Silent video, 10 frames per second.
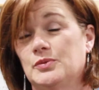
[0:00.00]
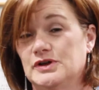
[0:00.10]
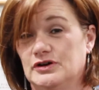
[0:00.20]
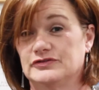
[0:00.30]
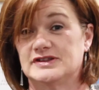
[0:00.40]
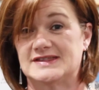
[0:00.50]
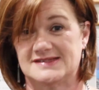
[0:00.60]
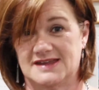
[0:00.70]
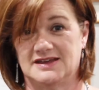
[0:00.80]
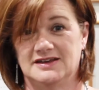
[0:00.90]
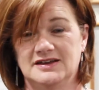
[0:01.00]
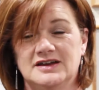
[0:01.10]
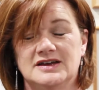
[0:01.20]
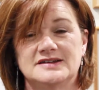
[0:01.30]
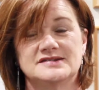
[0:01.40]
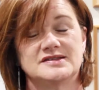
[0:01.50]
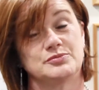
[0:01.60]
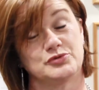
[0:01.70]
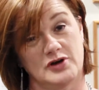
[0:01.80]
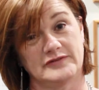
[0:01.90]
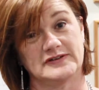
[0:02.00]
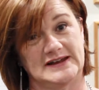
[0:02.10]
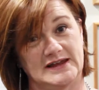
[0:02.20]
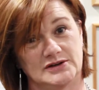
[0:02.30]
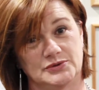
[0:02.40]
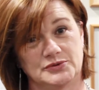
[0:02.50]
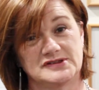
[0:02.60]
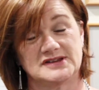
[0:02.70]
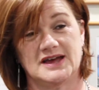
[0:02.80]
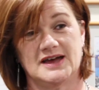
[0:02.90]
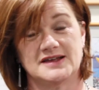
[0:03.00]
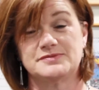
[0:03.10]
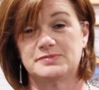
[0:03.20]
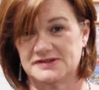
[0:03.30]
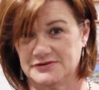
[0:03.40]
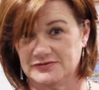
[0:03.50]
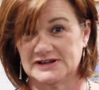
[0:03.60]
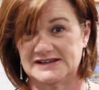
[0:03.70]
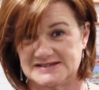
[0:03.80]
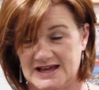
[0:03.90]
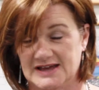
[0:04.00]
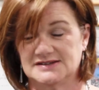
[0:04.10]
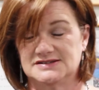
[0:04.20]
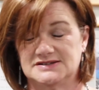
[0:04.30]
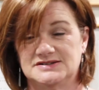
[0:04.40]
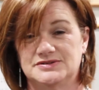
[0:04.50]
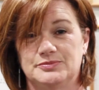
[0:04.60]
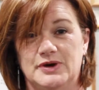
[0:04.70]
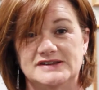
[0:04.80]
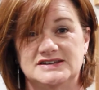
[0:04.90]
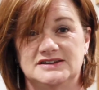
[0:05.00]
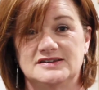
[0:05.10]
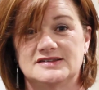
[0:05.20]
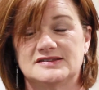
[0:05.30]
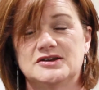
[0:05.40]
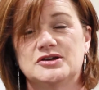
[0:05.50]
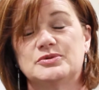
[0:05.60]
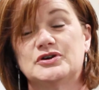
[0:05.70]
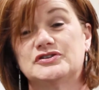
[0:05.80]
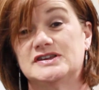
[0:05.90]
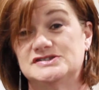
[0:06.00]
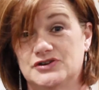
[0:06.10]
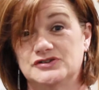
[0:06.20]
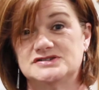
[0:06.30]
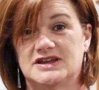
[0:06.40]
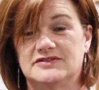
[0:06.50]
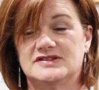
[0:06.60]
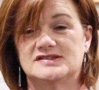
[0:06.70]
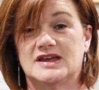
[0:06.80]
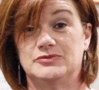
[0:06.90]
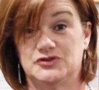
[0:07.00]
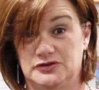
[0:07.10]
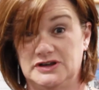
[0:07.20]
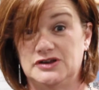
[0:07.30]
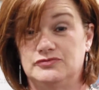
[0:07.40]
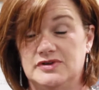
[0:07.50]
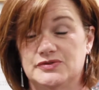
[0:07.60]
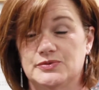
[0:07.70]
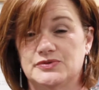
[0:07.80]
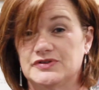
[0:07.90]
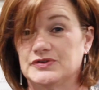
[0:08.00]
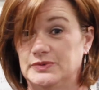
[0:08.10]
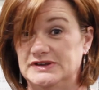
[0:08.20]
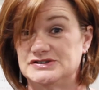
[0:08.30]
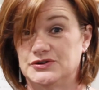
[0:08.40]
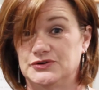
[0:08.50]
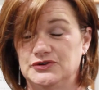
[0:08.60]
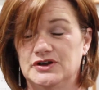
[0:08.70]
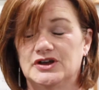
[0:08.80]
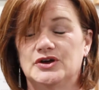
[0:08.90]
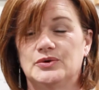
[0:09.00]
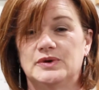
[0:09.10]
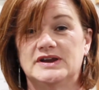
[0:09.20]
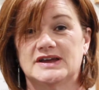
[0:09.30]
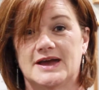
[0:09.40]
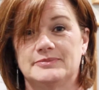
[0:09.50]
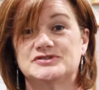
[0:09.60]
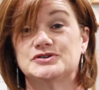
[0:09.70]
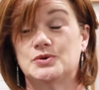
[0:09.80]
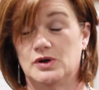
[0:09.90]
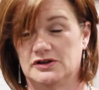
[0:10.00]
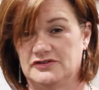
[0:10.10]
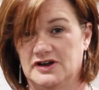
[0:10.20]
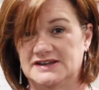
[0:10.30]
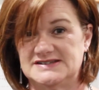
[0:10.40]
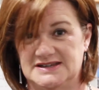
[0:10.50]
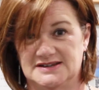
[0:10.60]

what we often see is that private landlords are specifically targeted by tenants because they don't have the same screening resources we do when it comes to qualifying